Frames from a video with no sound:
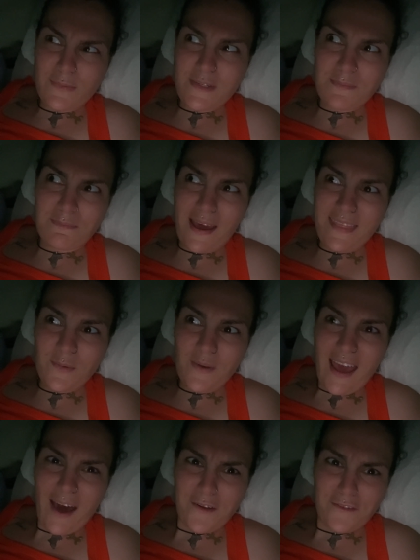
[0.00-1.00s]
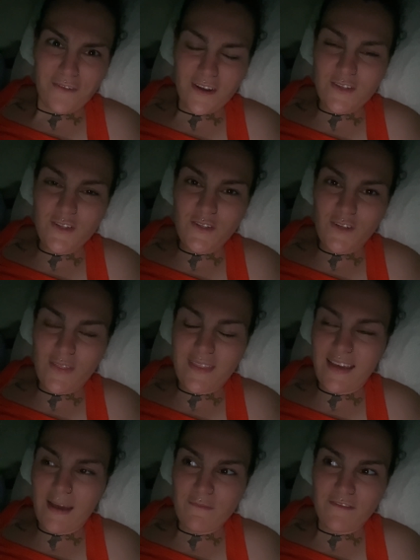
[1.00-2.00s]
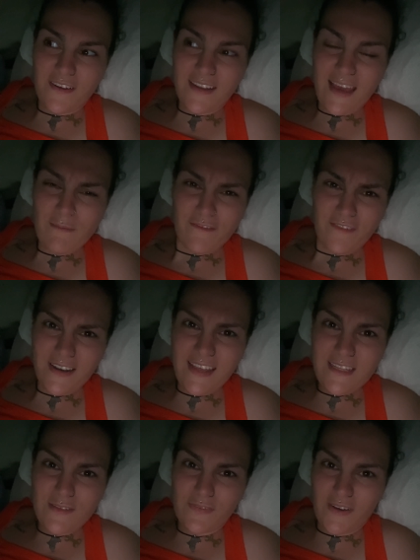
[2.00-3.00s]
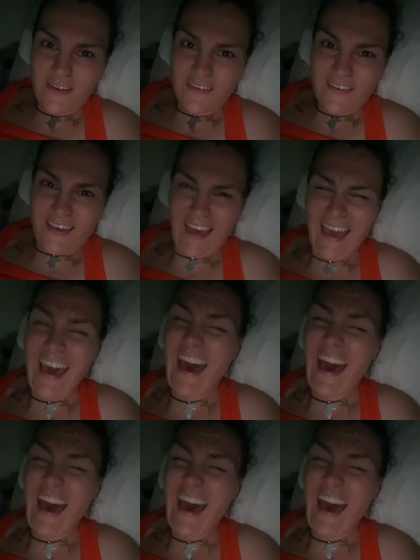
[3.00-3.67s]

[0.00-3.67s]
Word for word: Which, by the way, how the fuck do you not think I'm funny? I'm funny as fuck, okay?